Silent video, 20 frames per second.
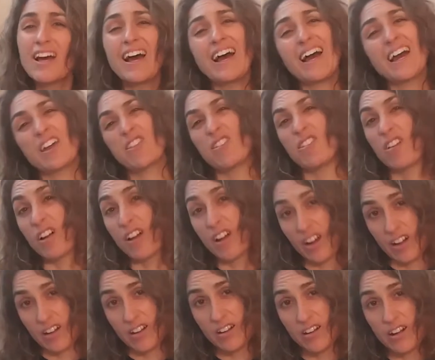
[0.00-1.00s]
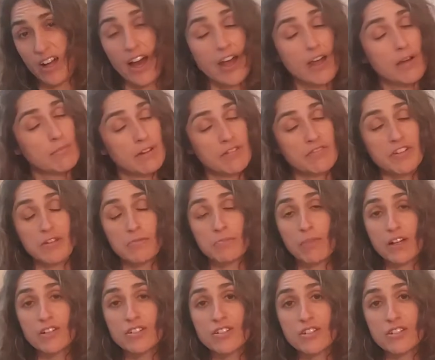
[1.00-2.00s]
I don't care. I am living in
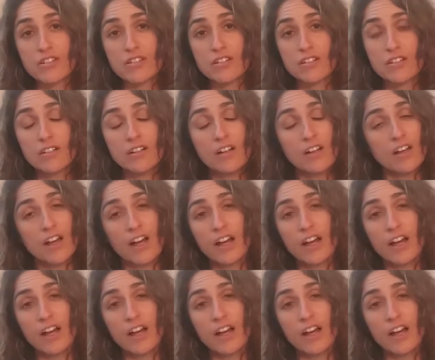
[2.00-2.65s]
Manchester